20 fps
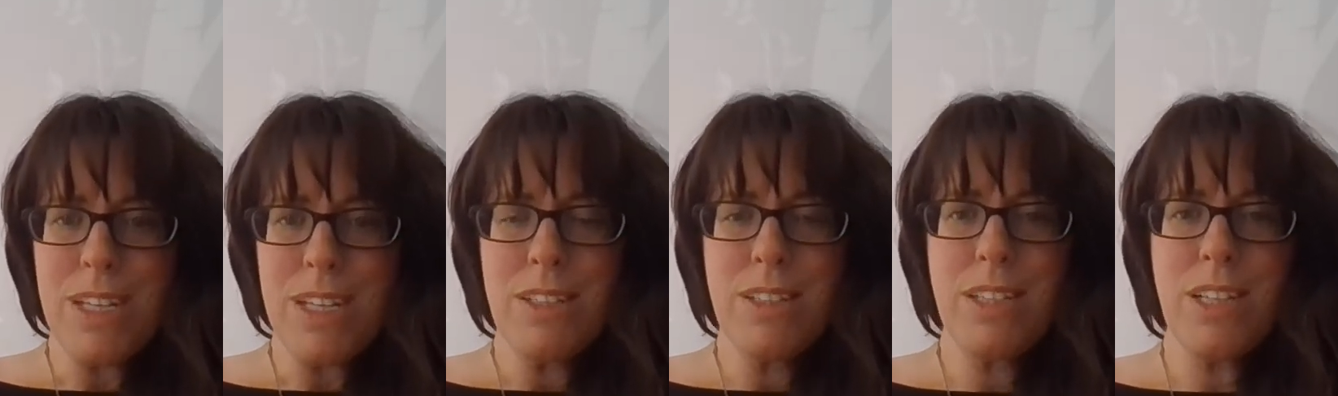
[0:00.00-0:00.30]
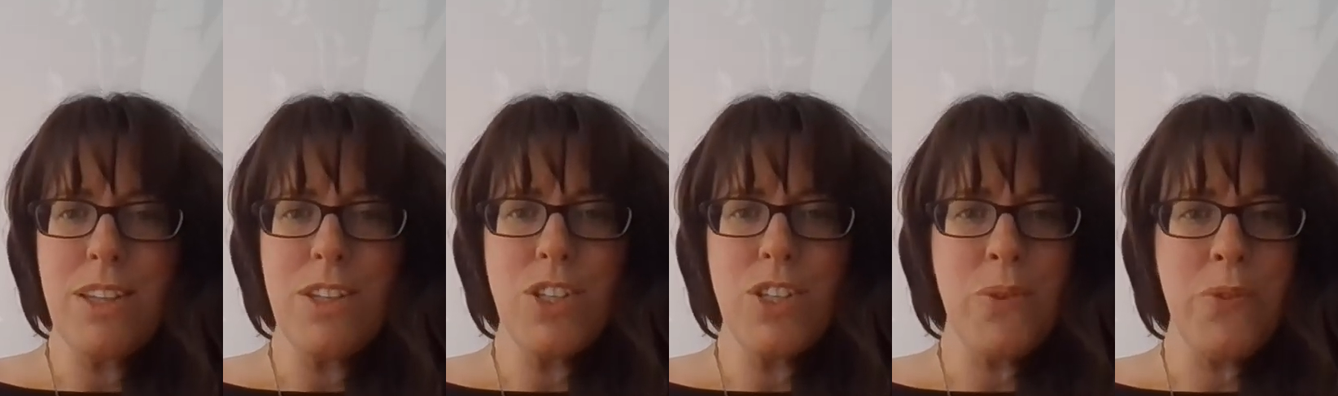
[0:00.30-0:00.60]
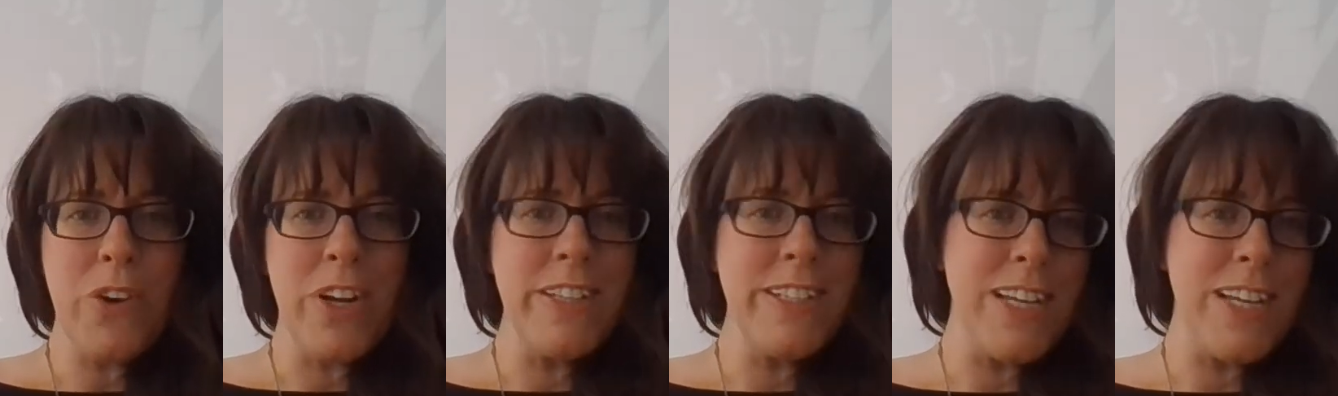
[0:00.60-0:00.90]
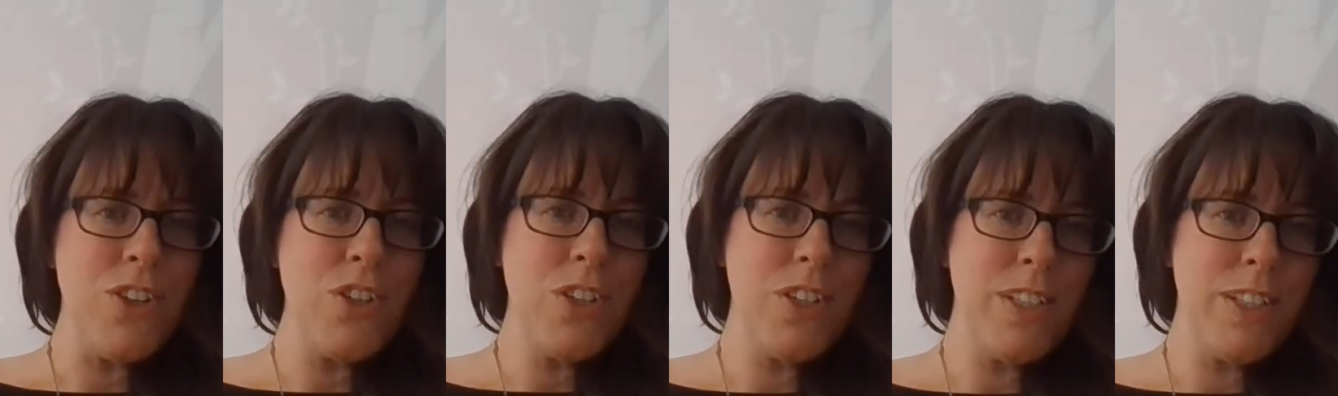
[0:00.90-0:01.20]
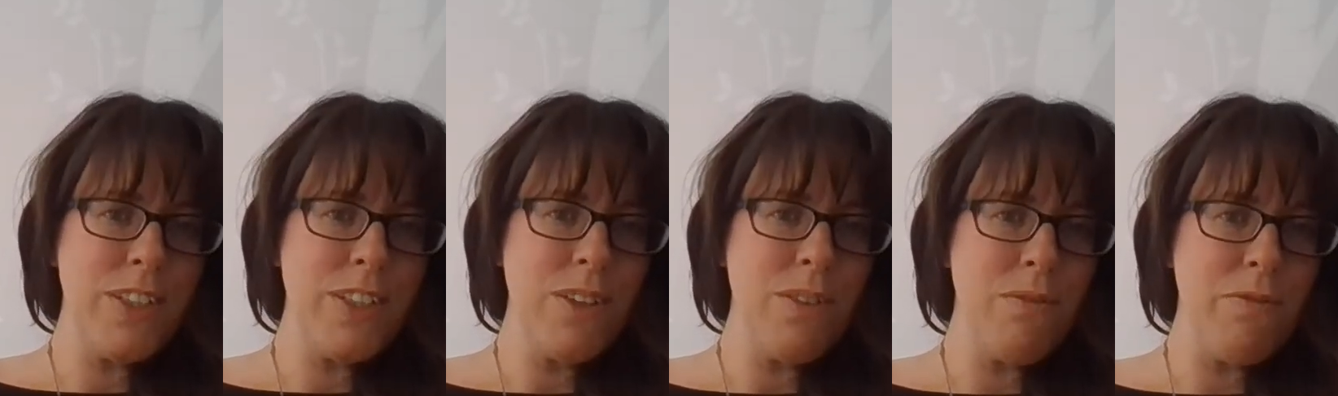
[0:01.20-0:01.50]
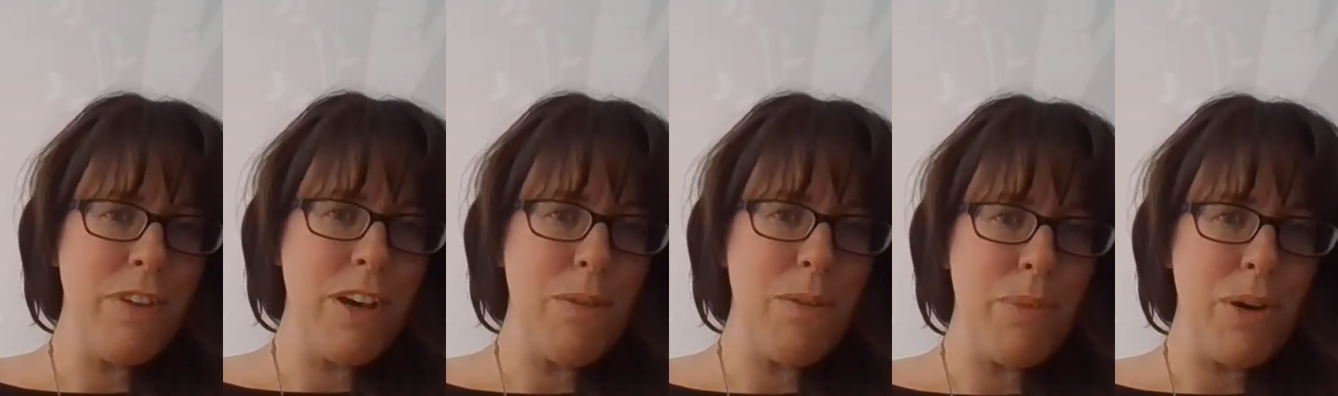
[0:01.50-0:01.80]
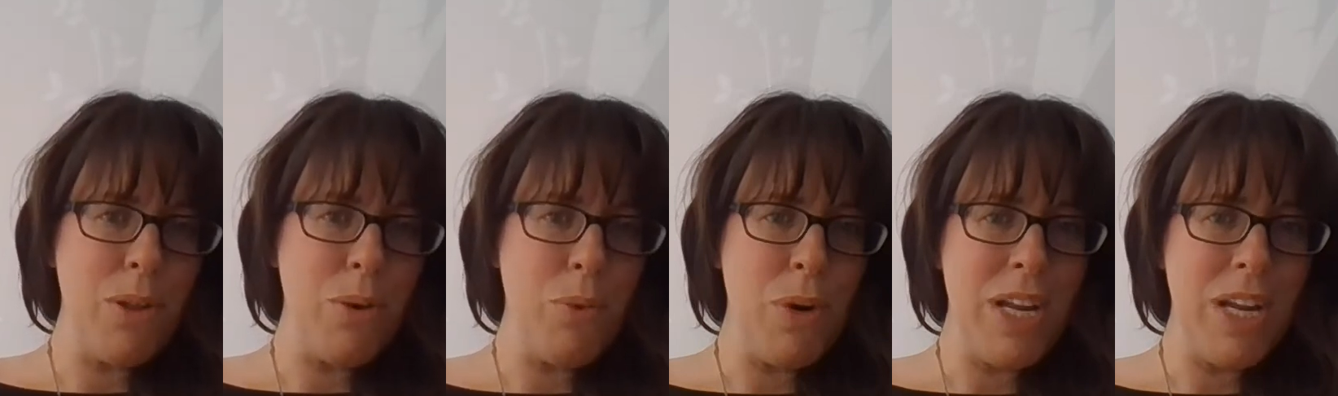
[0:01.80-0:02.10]
So the generalization is conveyed
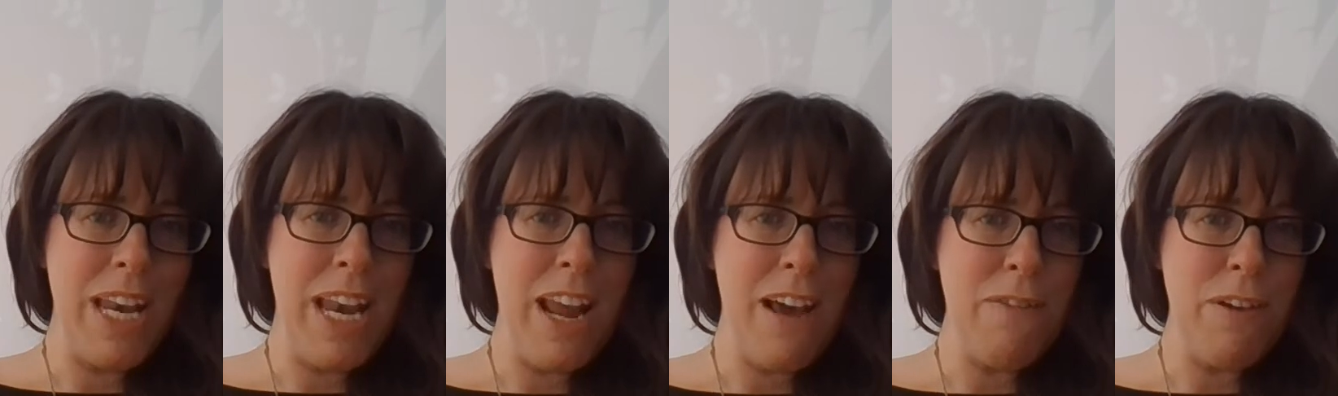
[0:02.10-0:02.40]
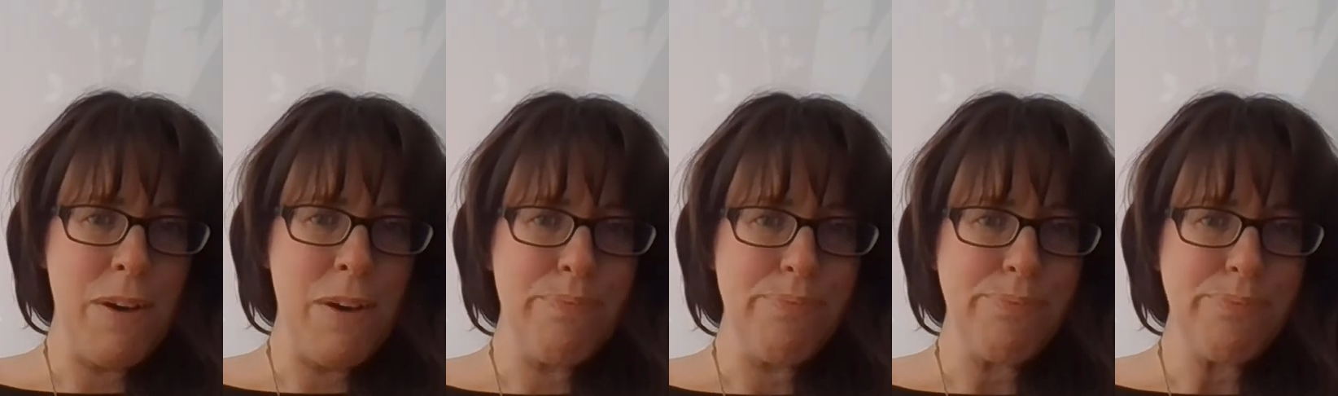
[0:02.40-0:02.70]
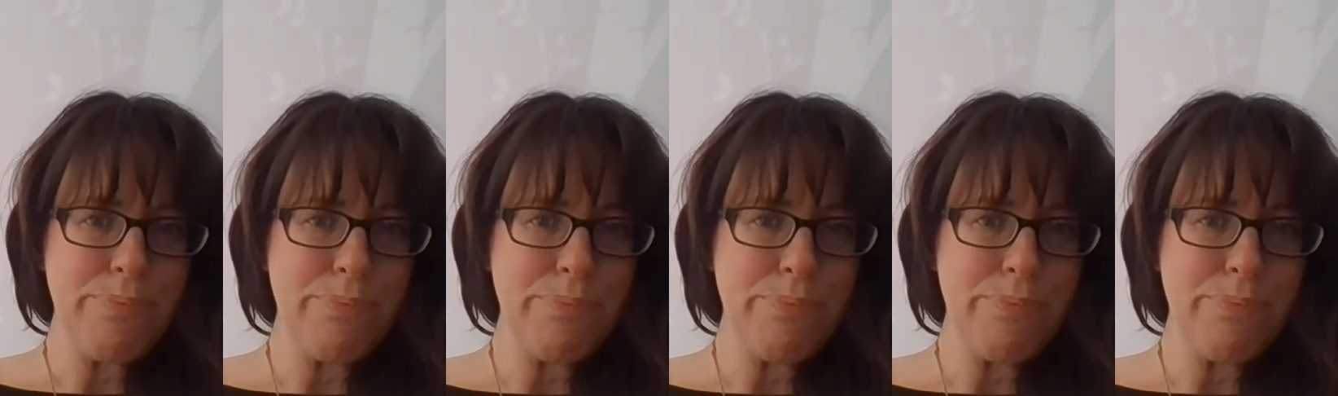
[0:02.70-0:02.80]
by the word never.